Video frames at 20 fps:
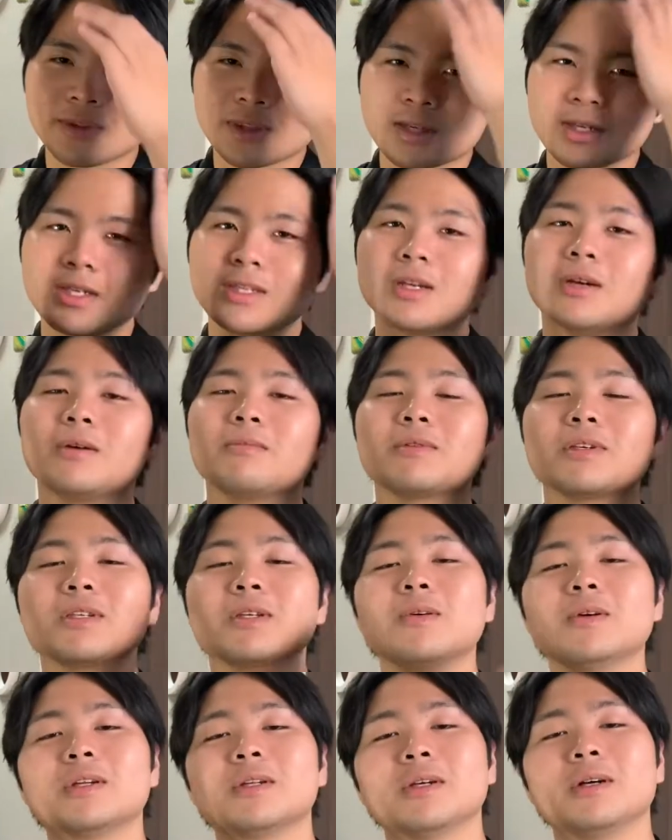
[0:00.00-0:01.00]
So I'm just
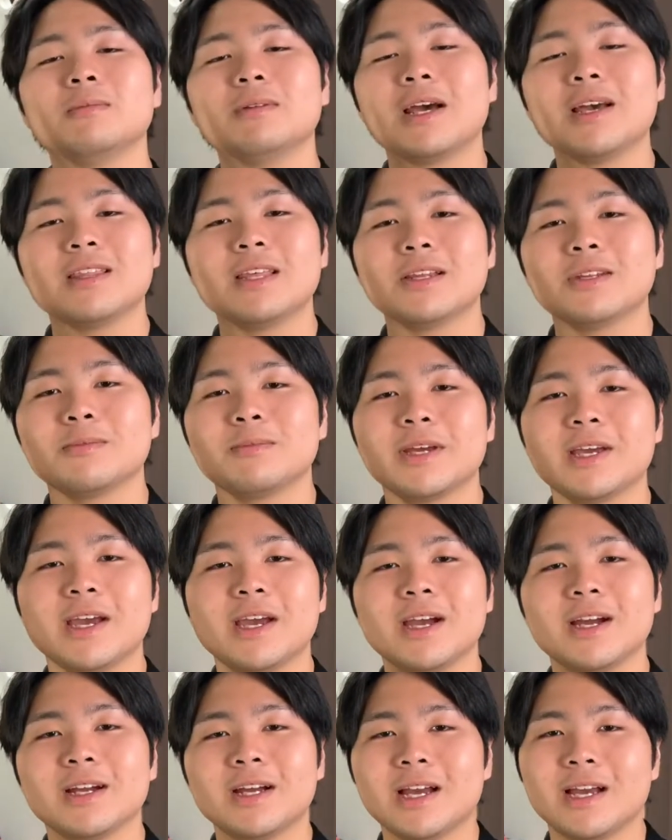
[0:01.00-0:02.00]
going to apply that to my
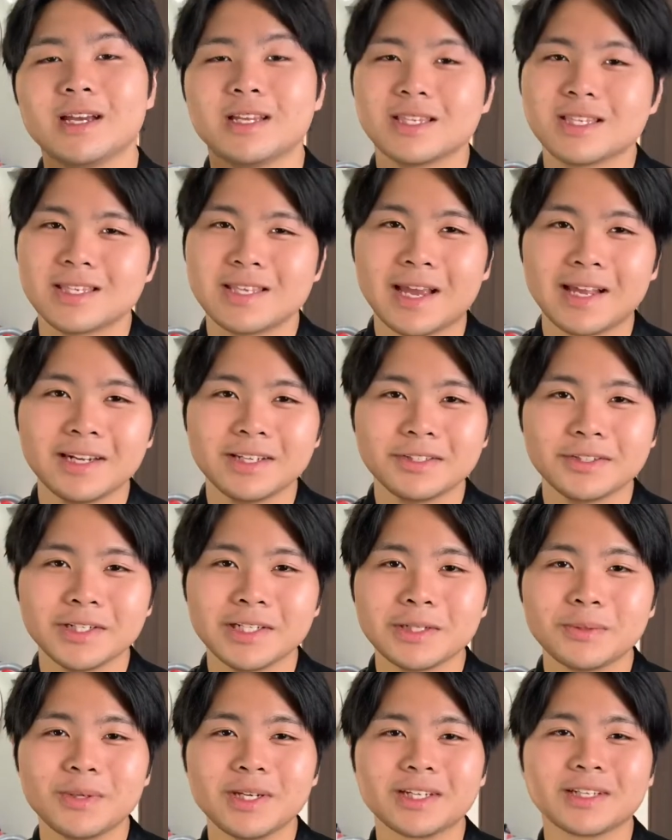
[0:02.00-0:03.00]
hair and style it
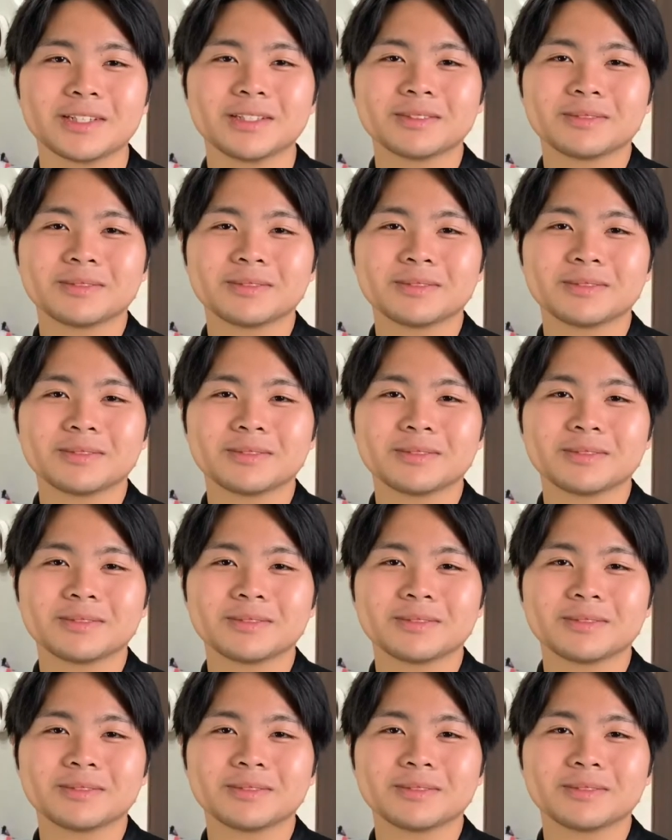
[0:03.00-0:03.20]
real quick.